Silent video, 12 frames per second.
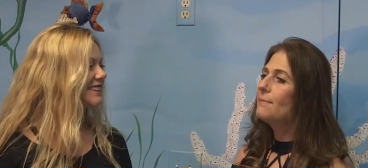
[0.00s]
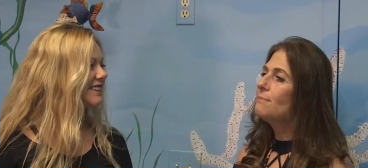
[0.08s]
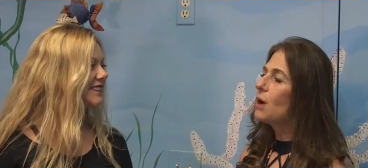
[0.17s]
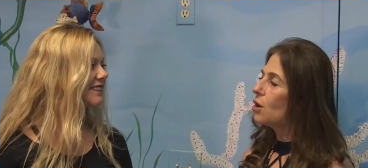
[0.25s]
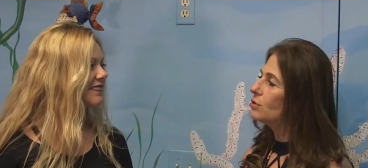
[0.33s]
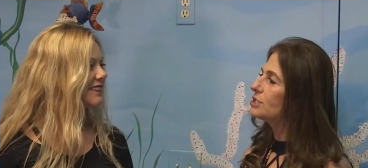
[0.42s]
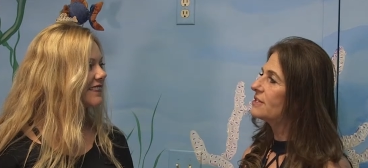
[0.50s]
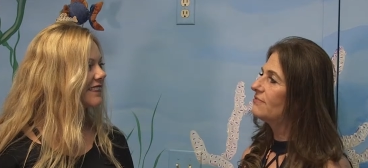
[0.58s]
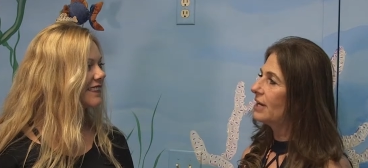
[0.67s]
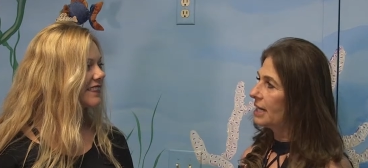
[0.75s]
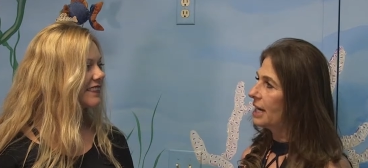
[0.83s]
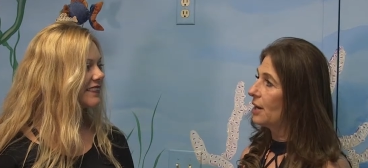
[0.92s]
Speaker 1: most
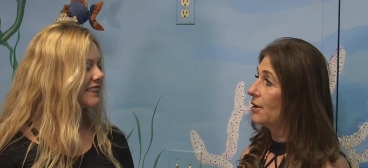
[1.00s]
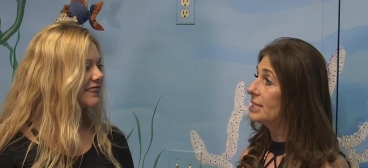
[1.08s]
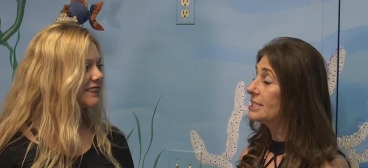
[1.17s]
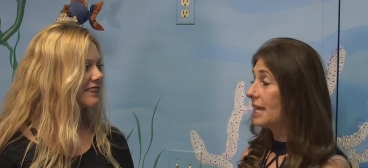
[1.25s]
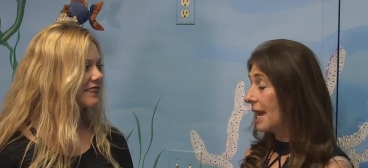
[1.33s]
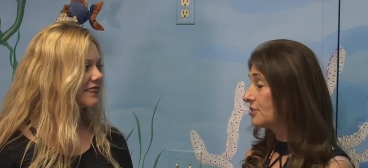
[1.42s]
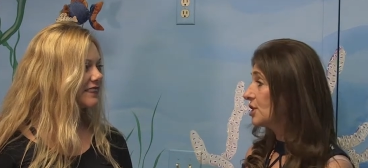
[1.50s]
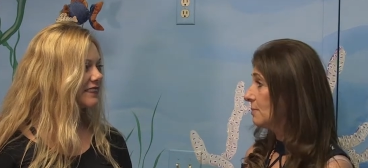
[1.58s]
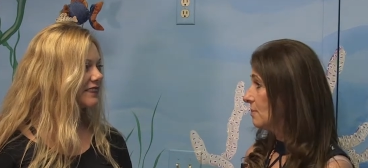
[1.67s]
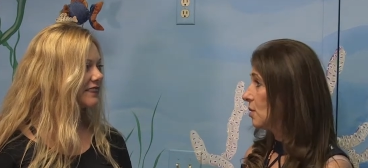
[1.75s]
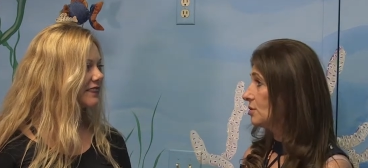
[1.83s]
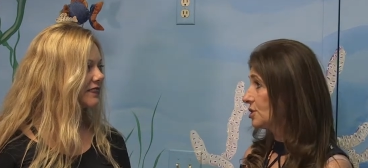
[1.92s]
veterinarians, and actually
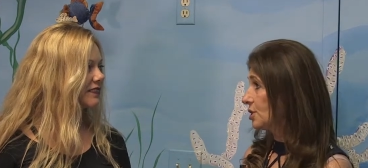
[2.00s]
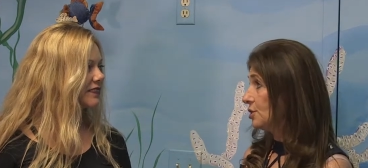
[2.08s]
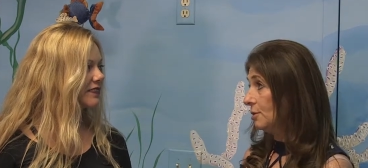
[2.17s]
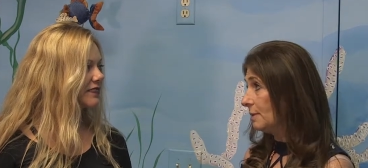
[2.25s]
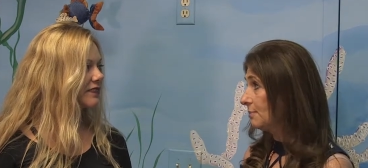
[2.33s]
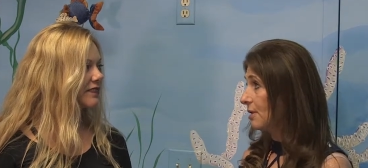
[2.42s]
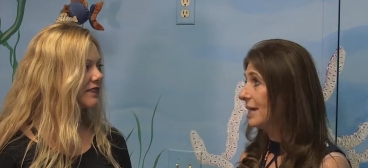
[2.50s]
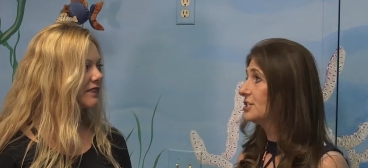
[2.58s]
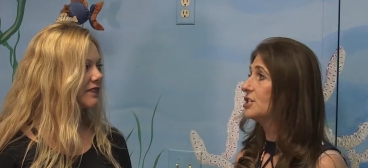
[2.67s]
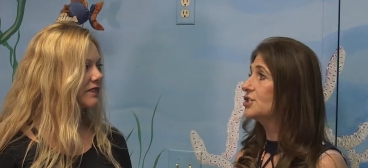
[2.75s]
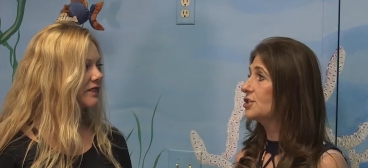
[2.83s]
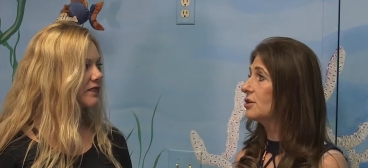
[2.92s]
most human
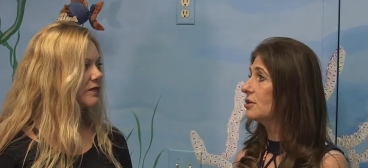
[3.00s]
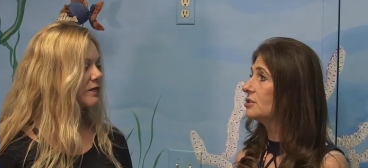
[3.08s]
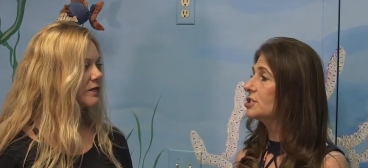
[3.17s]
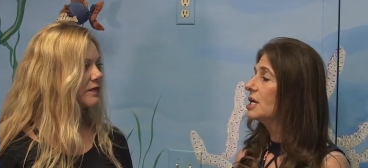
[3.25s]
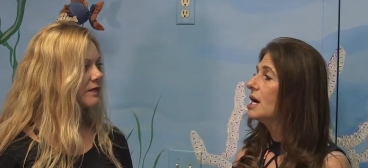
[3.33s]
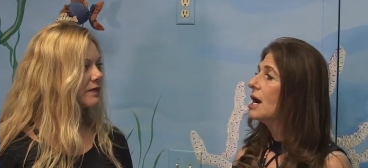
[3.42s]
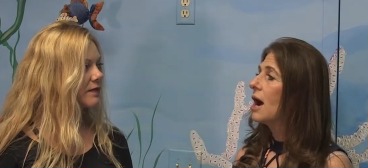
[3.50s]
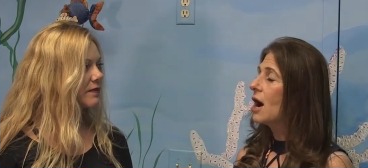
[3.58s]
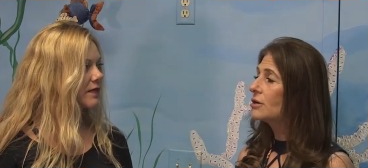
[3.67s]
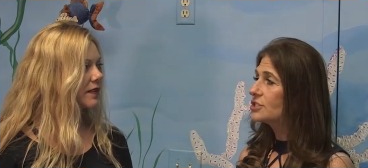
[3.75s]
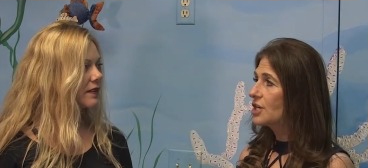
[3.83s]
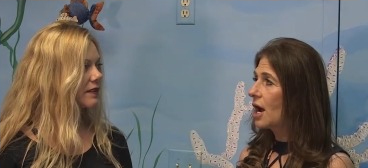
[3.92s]
practitioners,
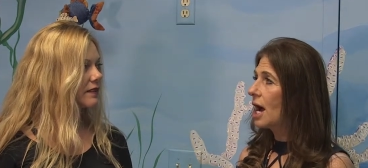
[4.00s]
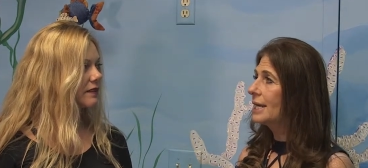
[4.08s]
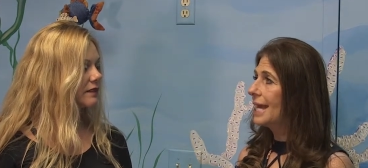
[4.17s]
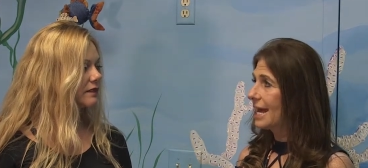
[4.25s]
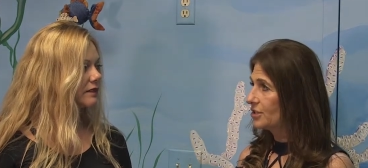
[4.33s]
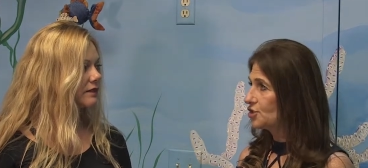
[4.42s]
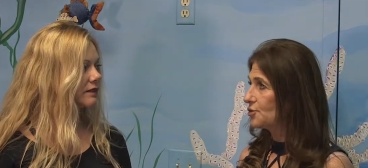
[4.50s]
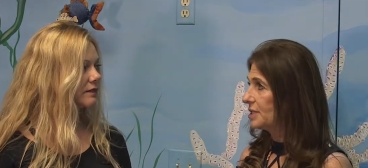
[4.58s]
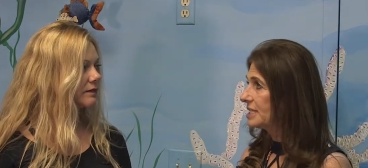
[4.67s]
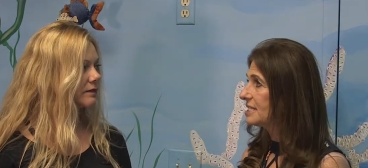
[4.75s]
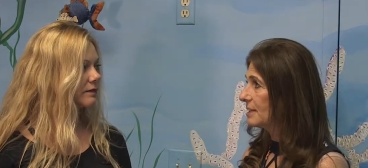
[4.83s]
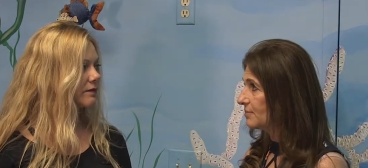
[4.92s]
are taught how to
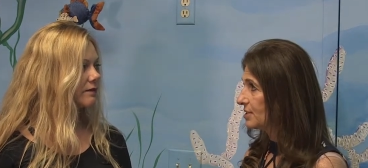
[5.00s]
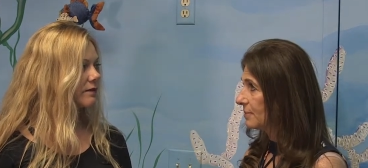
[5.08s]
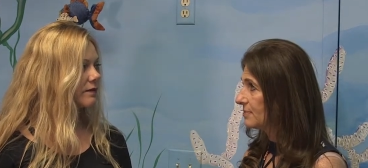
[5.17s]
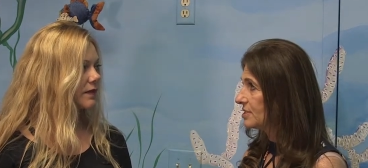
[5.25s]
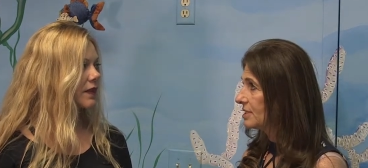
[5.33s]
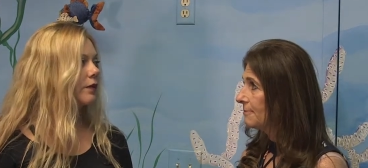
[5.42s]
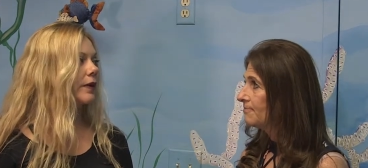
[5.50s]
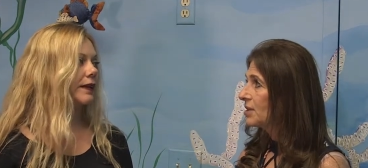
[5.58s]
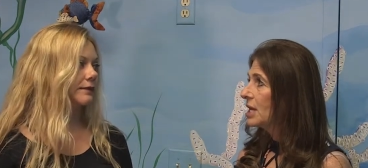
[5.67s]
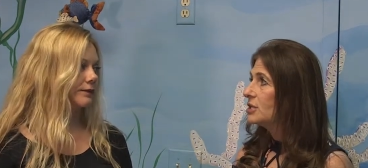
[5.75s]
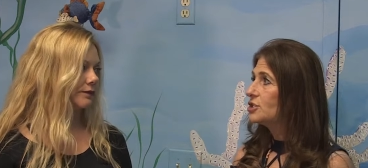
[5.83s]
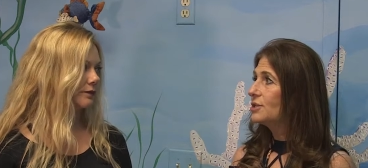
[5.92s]
treat symptoms.
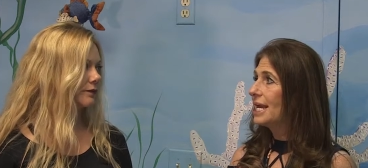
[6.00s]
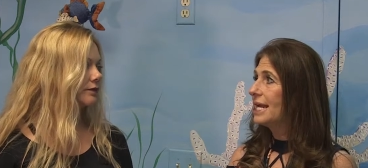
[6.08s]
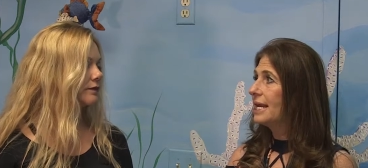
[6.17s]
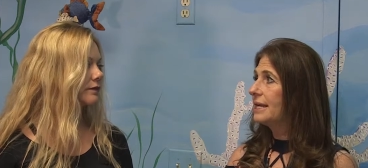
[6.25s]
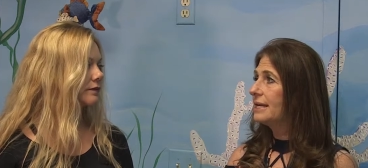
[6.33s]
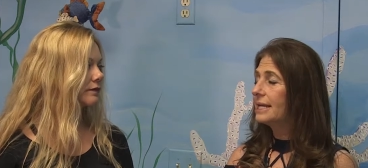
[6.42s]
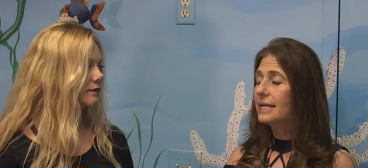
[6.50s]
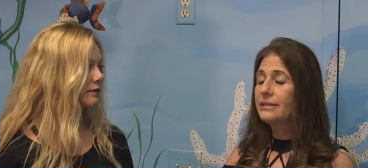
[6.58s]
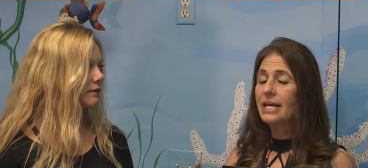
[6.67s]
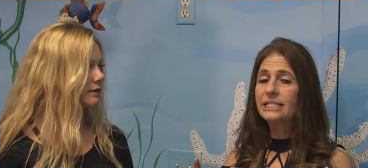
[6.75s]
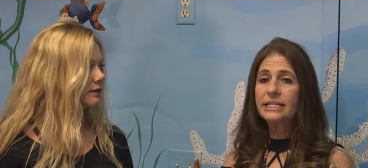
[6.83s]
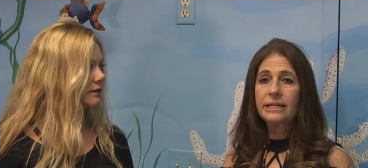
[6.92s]
So they,
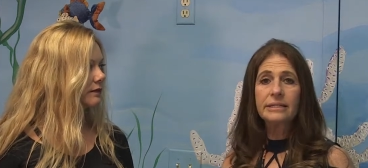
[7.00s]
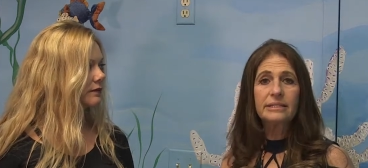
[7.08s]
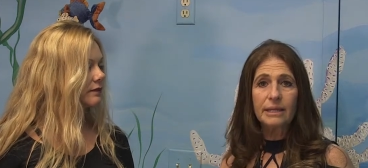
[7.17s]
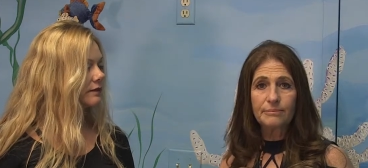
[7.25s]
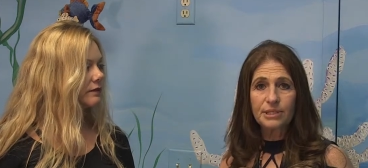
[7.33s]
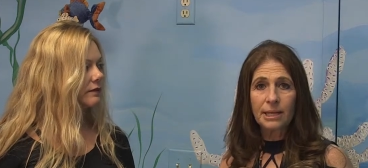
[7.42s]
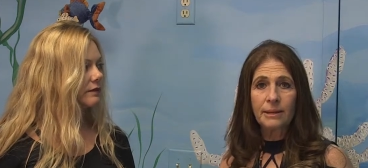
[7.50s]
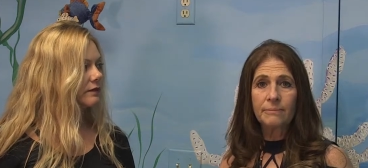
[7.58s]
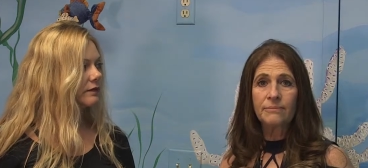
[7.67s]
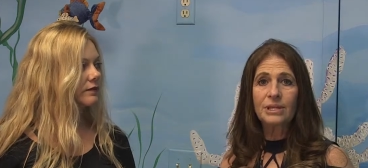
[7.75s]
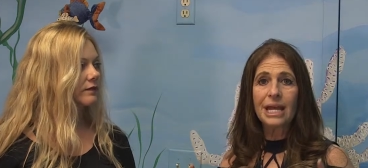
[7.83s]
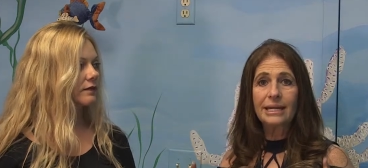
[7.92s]
they see a
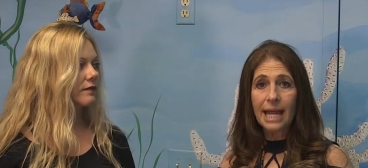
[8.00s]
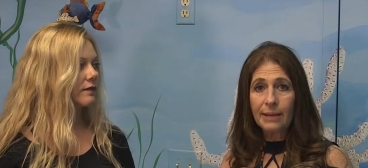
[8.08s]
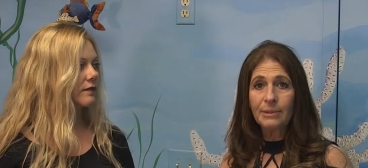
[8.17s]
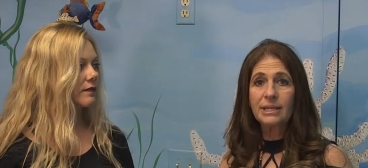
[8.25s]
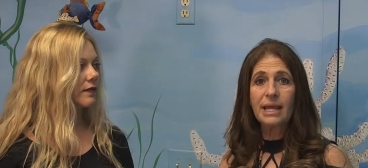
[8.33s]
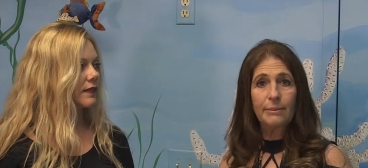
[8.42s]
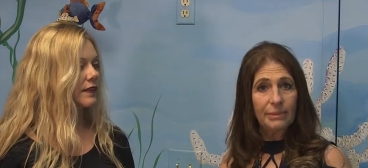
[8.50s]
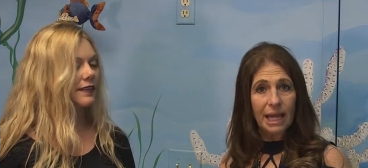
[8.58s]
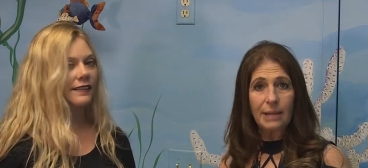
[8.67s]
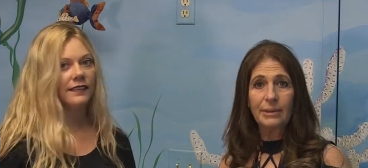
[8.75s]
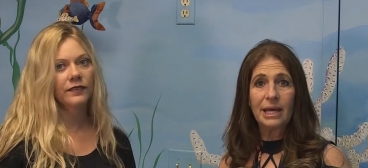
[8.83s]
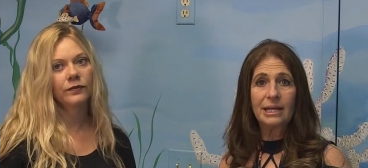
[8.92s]
symptom, they name it, they
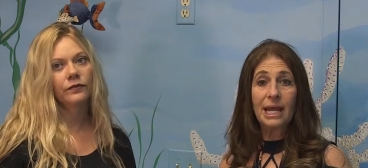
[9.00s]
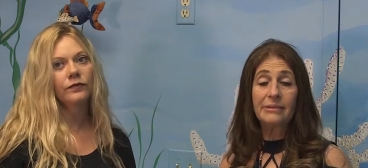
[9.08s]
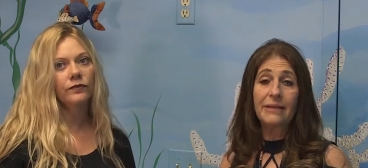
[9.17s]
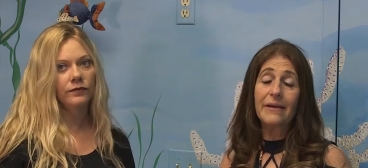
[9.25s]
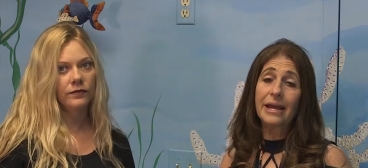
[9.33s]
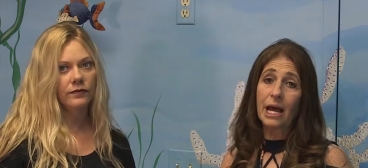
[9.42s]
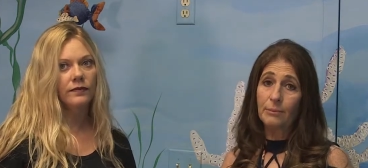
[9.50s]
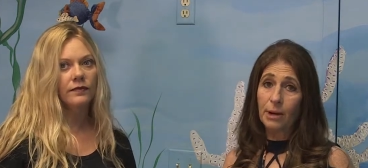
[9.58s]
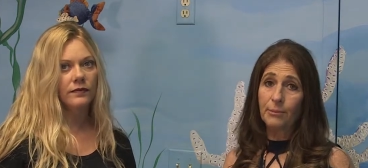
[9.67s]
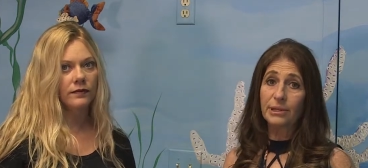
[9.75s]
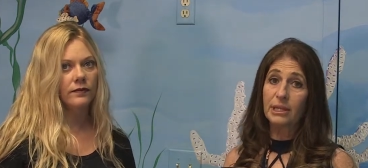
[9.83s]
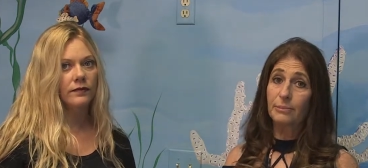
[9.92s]
blame it, and then they come
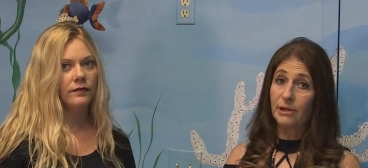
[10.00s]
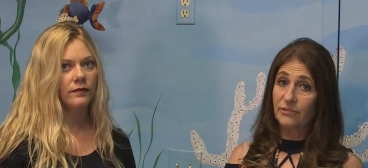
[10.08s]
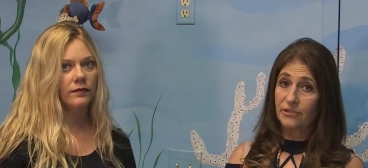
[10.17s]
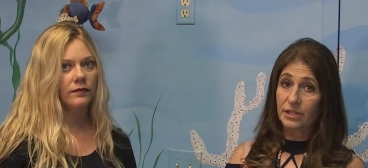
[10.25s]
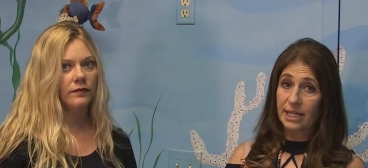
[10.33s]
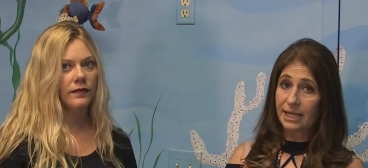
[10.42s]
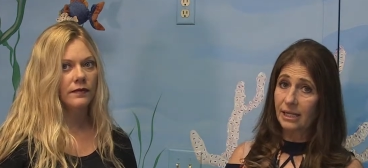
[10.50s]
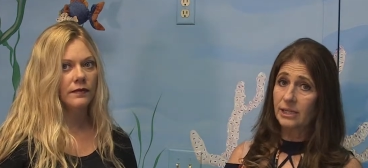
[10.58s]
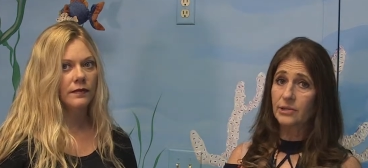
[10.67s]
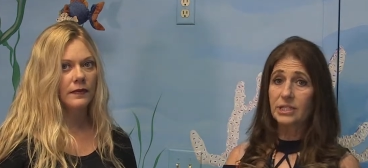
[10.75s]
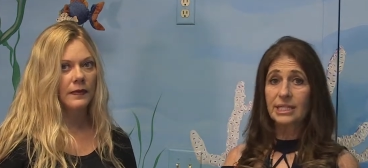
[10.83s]
up with a pill for the ill or a